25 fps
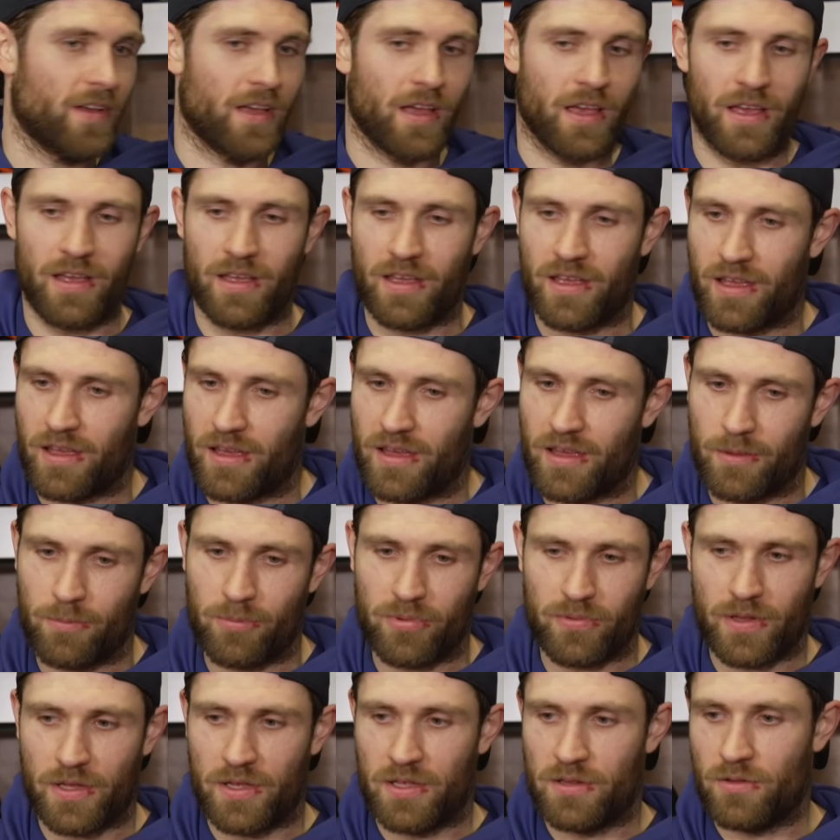I
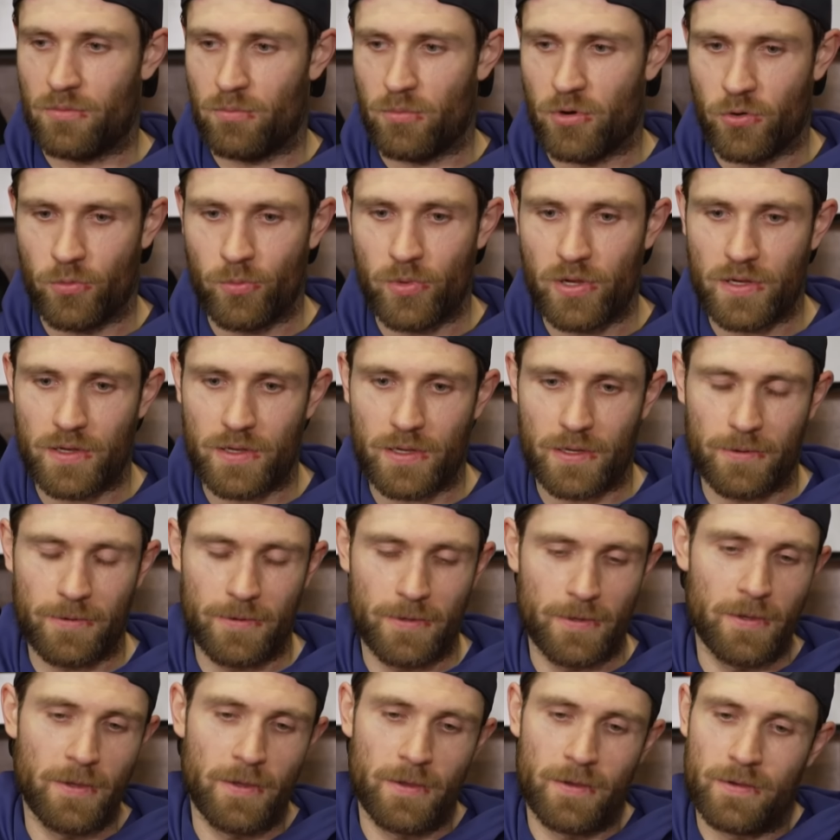play in the moment,
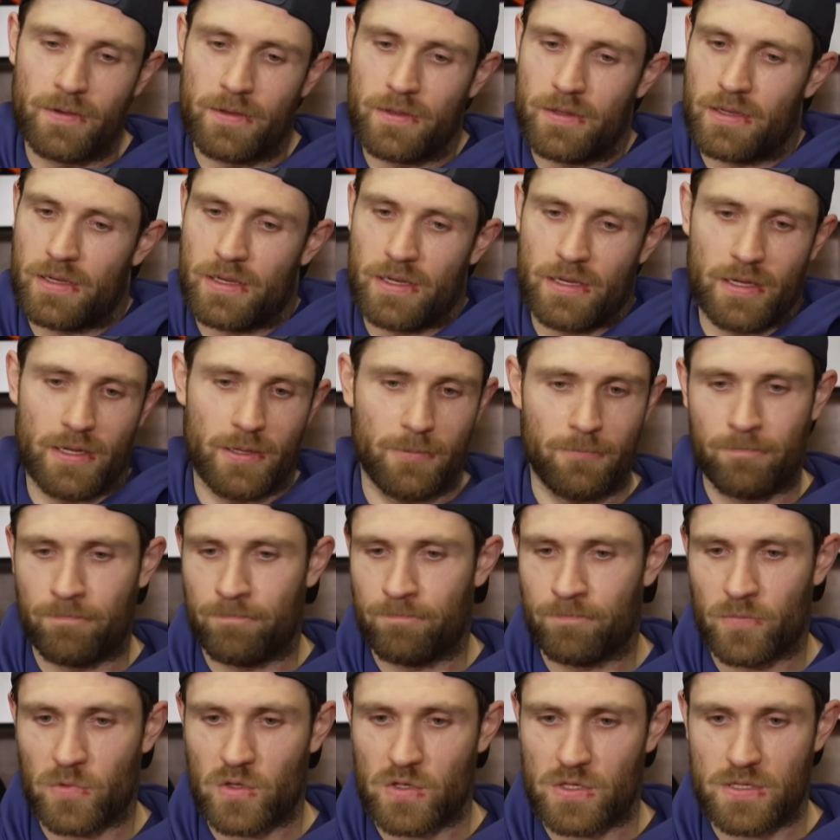and
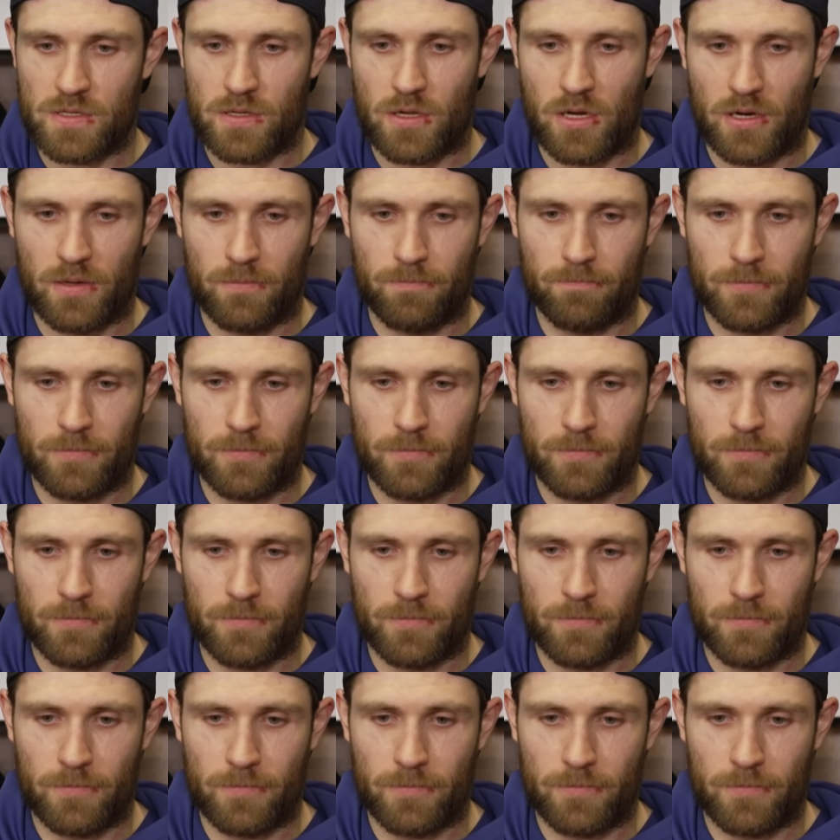just thought,